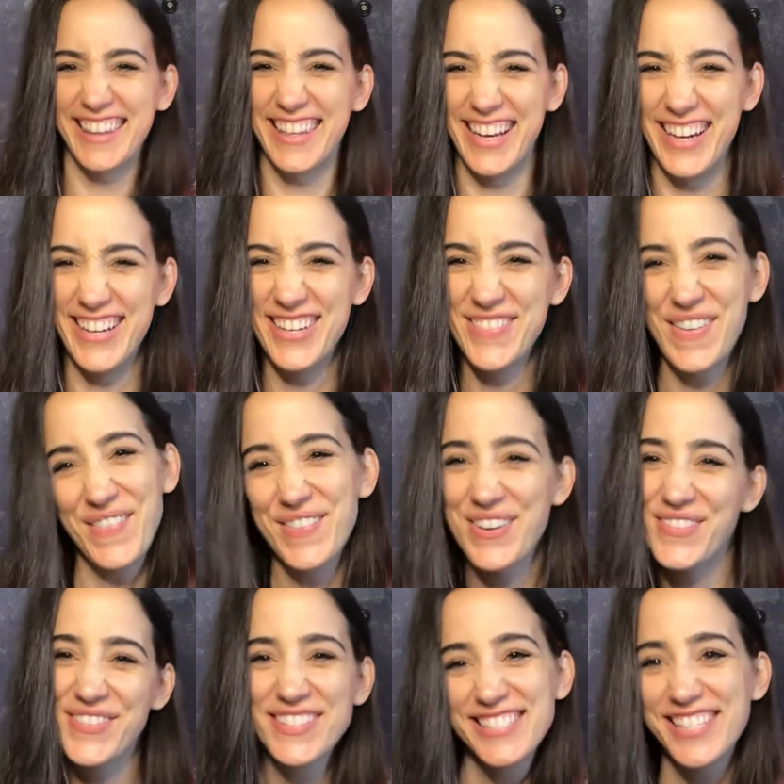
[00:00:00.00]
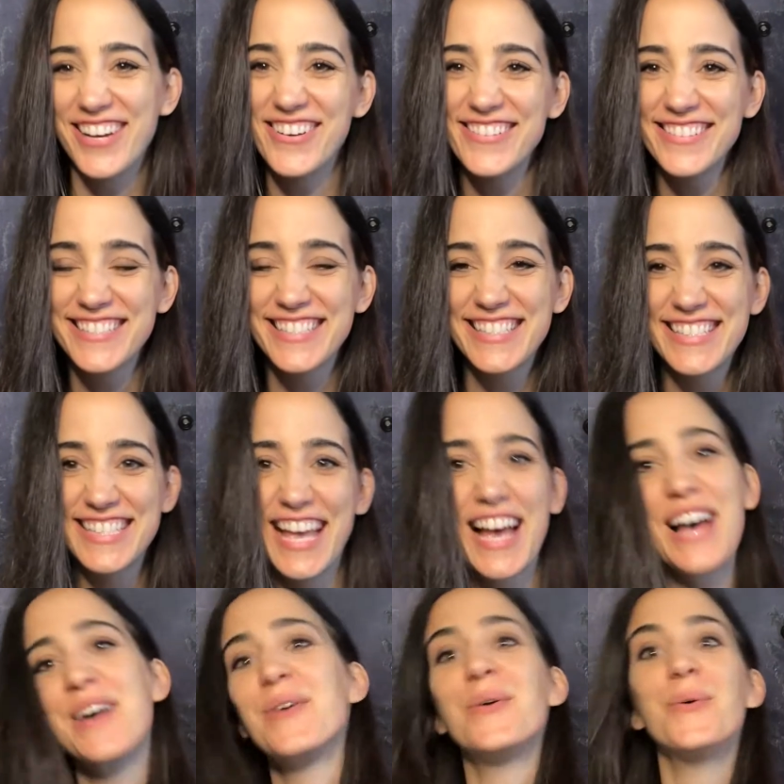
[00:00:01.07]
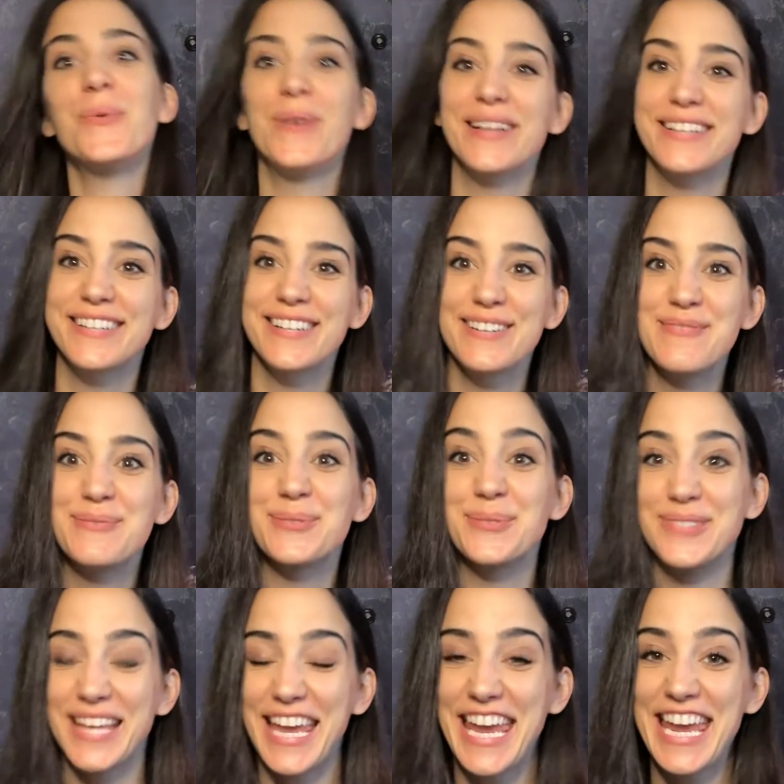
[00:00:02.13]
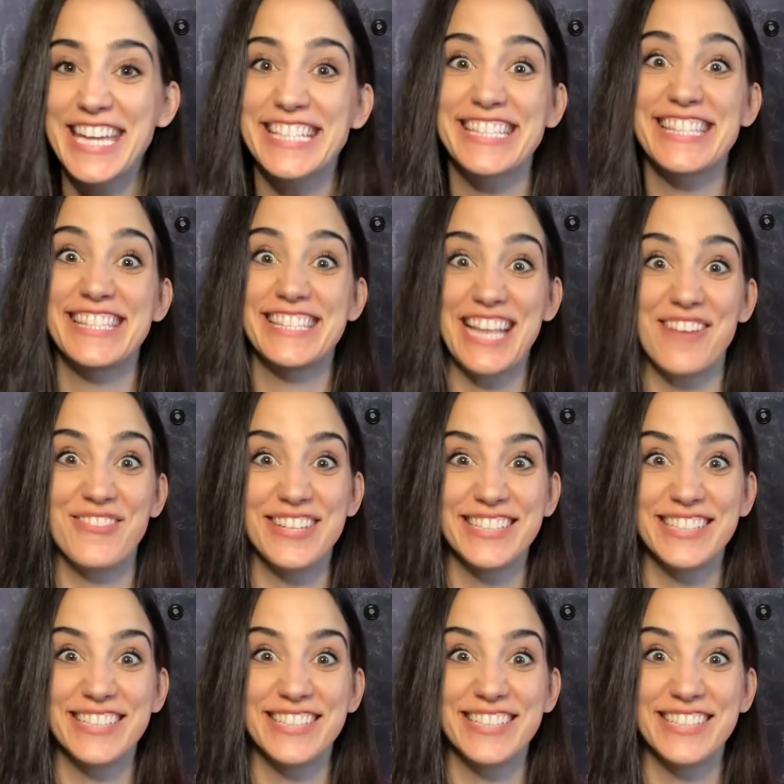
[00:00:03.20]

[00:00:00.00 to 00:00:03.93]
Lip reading: Hello, my beautiful souls. Welcome to day 7.